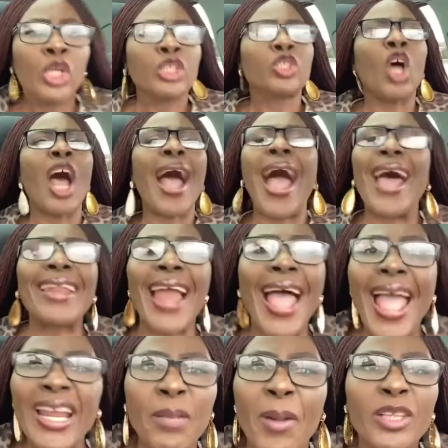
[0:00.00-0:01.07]
Don't allow
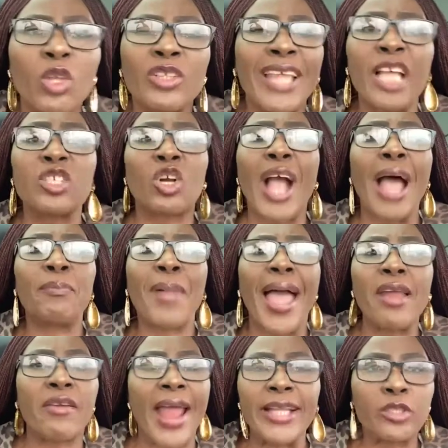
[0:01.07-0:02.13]
anybody to tell you to go and buy
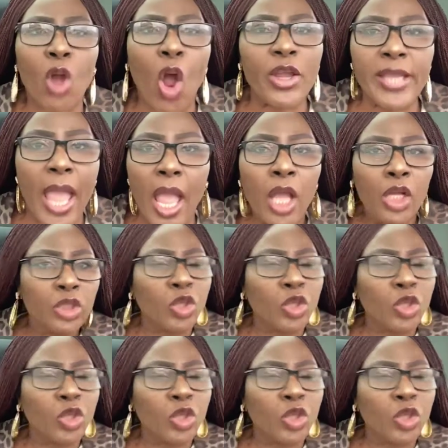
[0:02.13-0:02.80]
red oil.